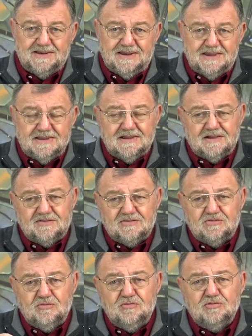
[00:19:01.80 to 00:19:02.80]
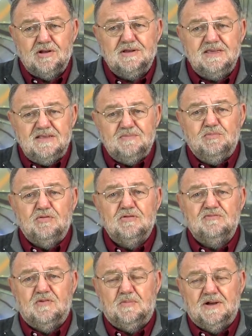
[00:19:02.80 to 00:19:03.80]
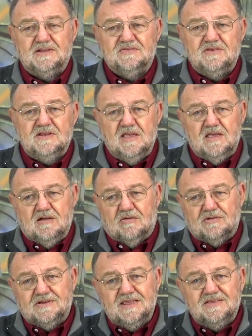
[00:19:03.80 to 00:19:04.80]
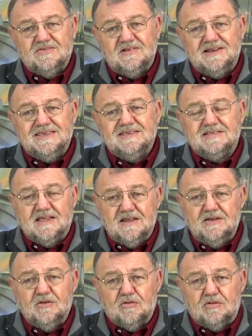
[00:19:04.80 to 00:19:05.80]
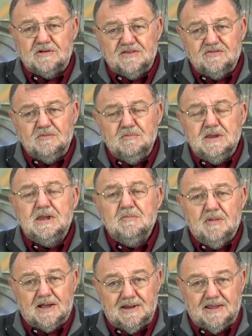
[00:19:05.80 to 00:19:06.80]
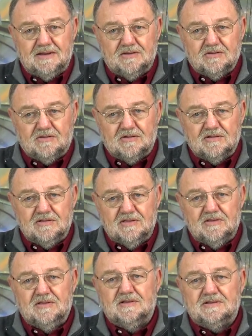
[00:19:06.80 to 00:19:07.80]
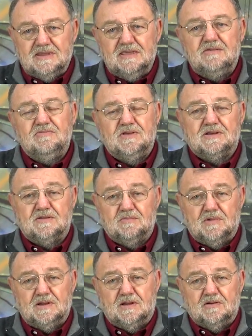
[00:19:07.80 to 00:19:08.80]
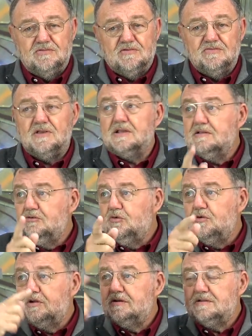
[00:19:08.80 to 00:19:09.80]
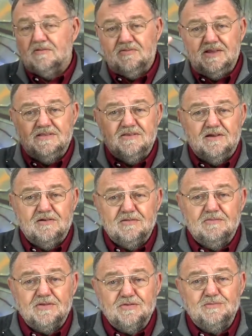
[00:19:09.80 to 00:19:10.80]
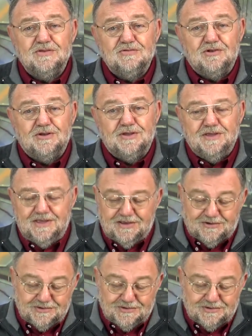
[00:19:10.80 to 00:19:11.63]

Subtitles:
which is light years away, a little planet goes by as a small dark point, and this small change they say, look, there is something going around the sun.